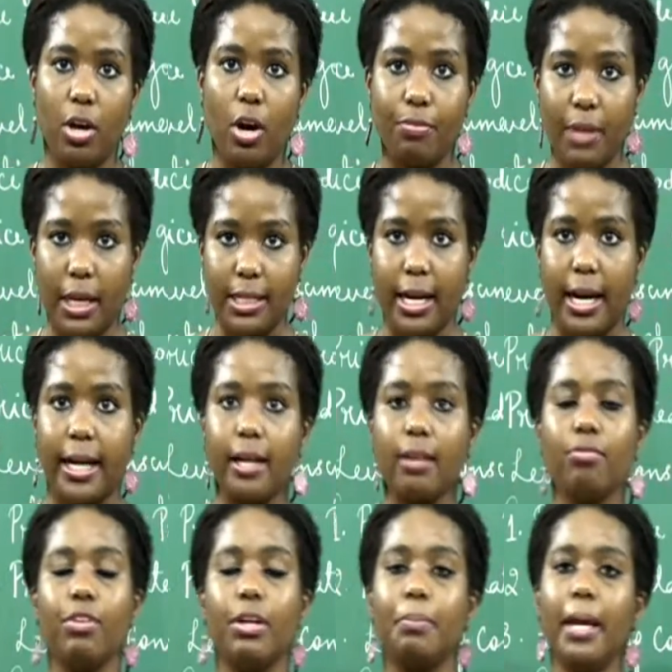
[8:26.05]
of that kind
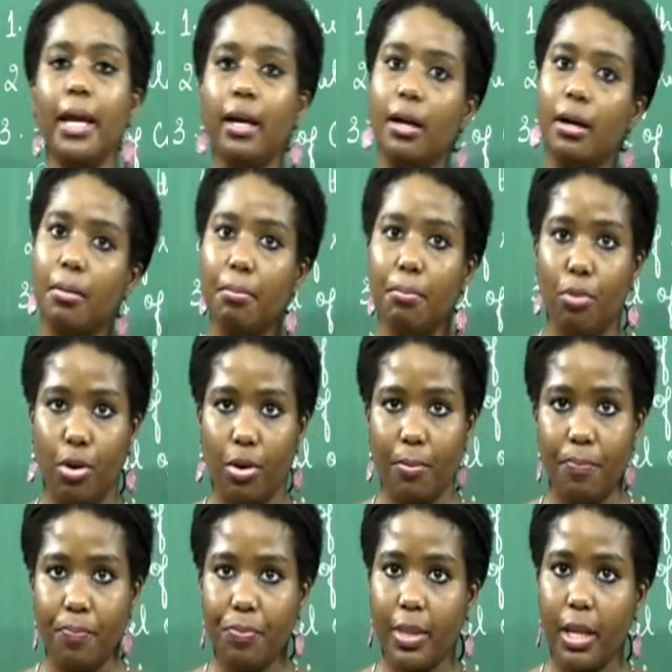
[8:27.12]
will be more.
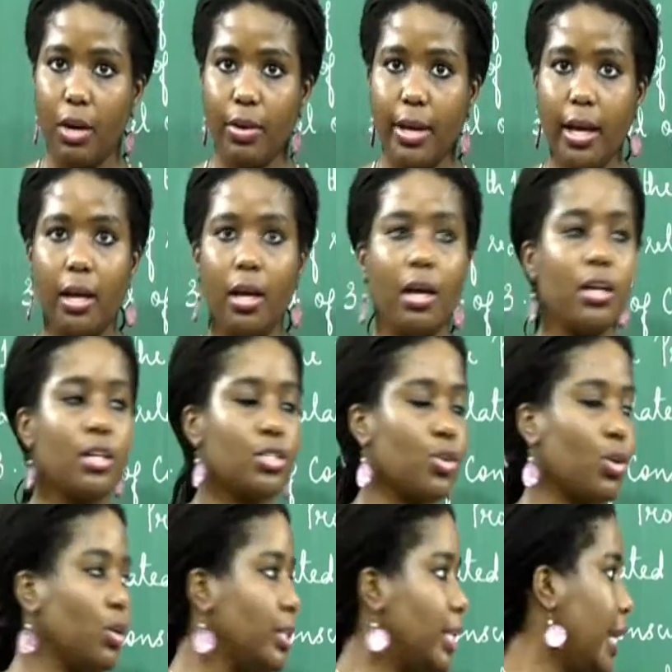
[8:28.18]
Okay?
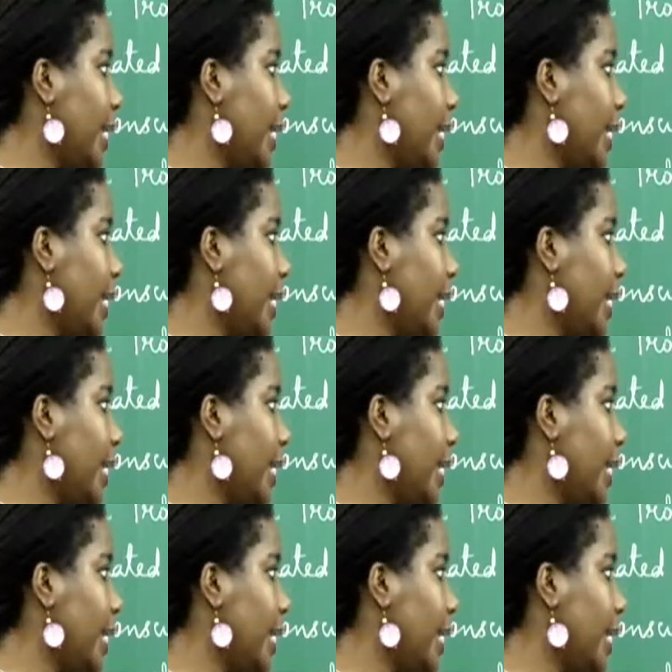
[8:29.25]
So the